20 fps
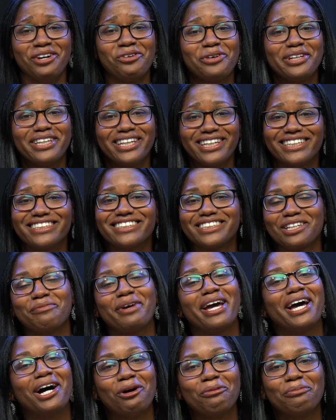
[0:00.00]
we needed some
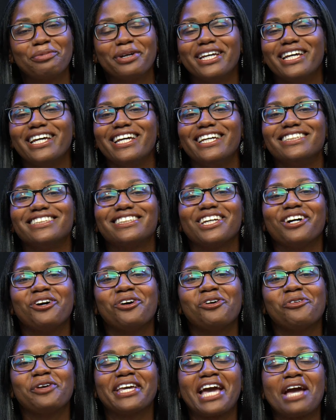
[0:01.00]
help.
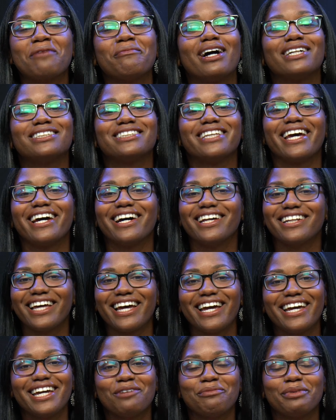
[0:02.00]
So we came out to
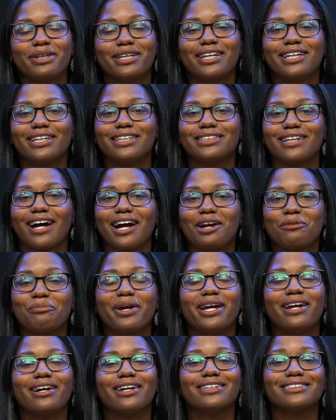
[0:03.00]
LA because our
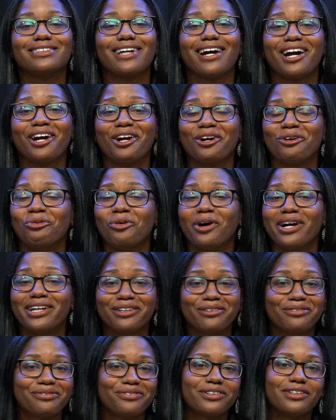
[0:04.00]
parents are
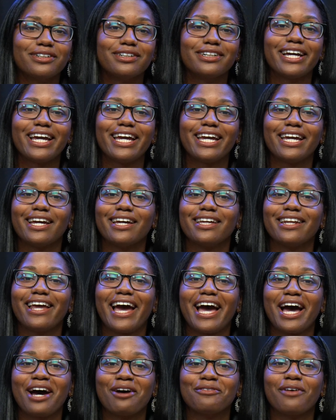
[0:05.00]
wonderful and
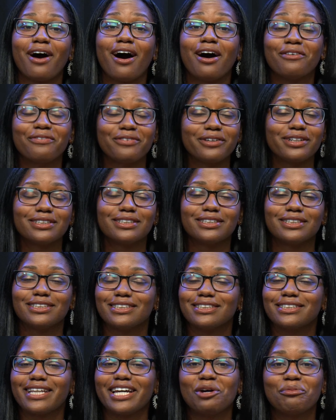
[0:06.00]
have offered to
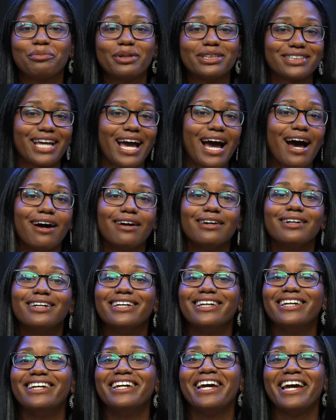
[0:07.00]
just help us out
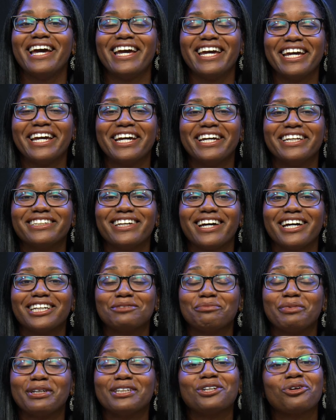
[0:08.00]
and uh,
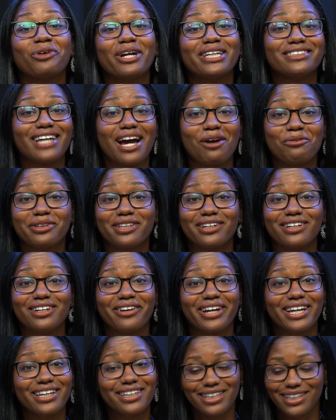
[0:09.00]
spend great time with their
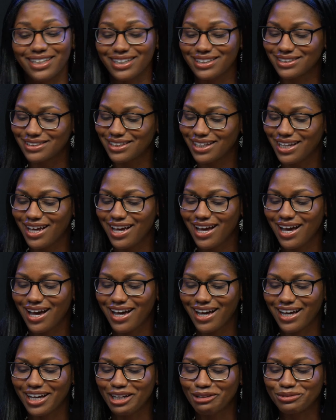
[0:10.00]
grandkids.
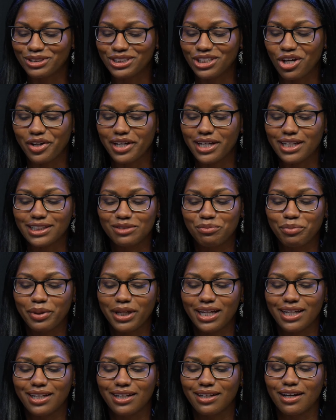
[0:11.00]
Um, so it's
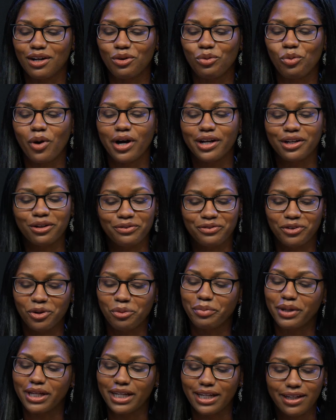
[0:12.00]
been wonderful
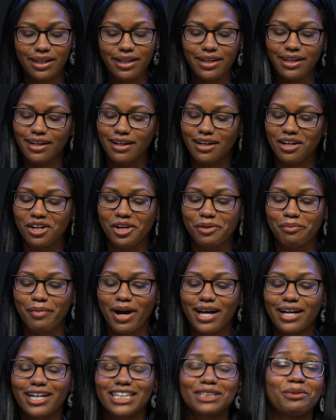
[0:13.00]
being here.
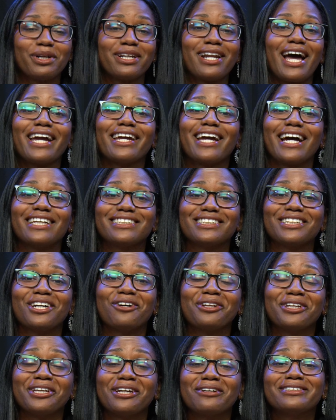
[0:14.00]
My husband and I got to
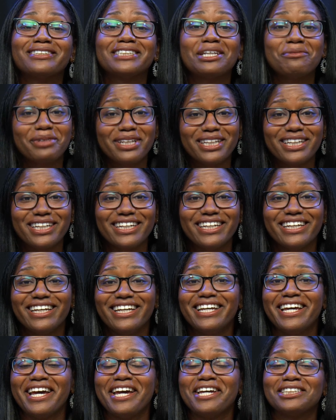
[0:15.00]
go to Yosemite
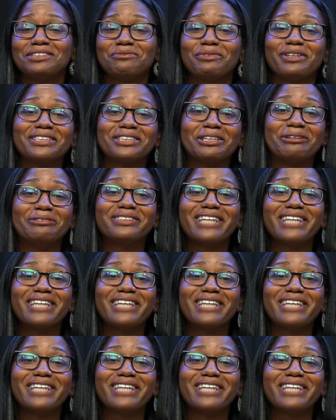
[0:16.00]
and spend some